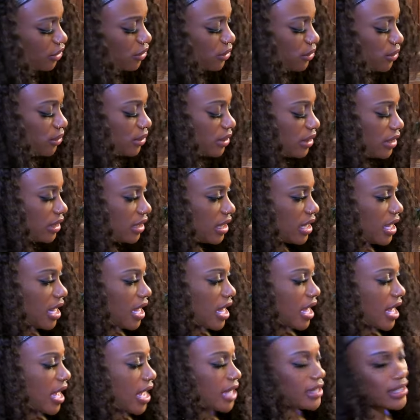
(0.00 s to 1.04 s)
used
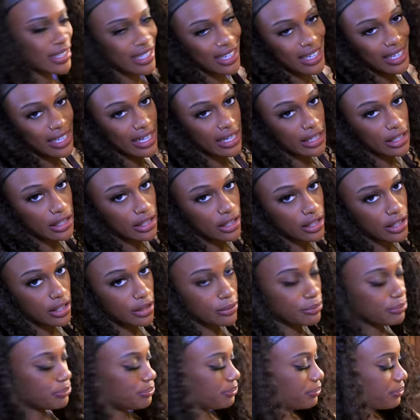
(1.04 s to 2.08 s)
as a
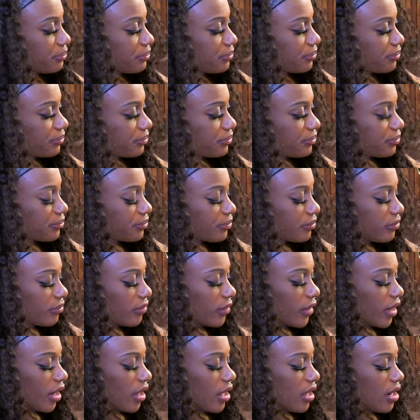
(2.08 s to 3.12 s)
cleanser.
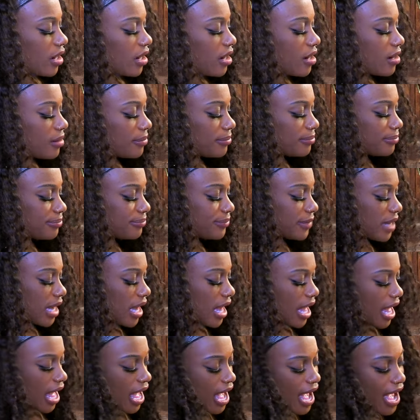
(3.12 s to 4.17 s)
Um,
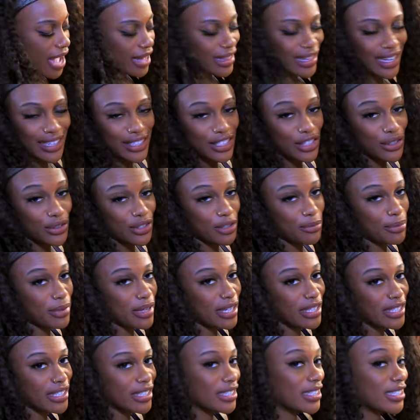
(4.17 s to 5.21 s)
I like to use it
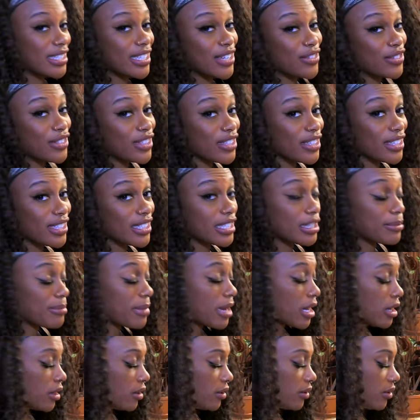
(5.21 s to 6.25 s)
because it just gives it a good
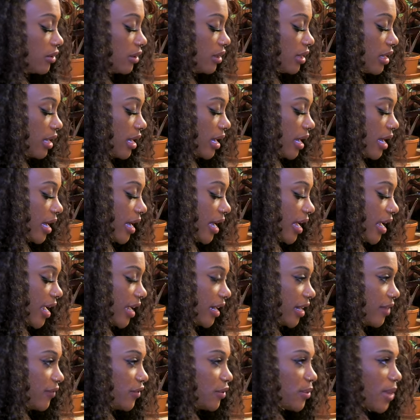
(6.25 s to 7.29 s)
smell.
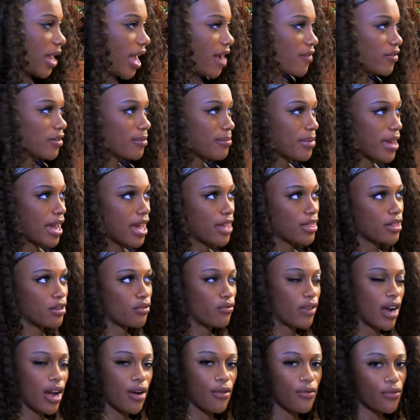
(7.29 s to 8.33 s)
And if you have the bath
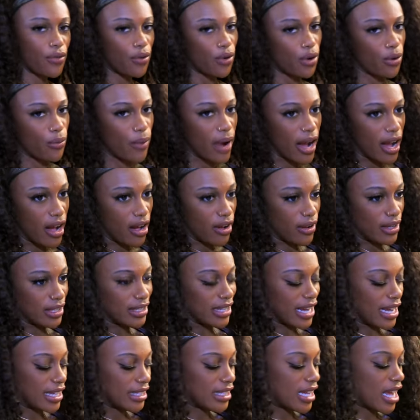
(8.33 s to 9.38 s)
around for a while, it's
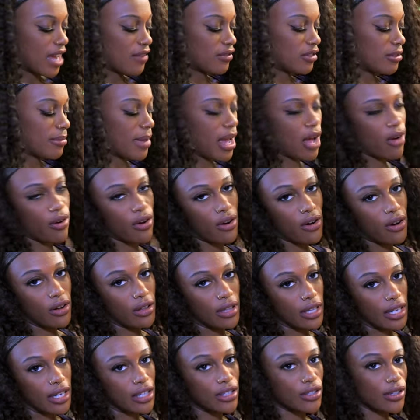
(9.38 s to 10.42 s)
nice to have some
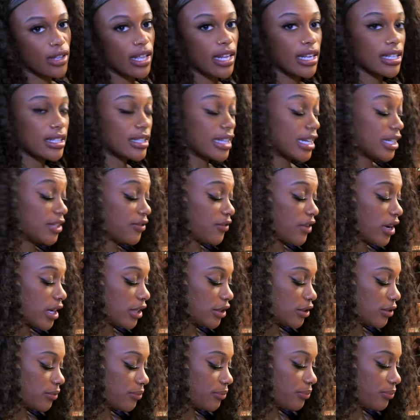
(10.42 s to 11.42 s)
alcohol in it so that it stays fresh.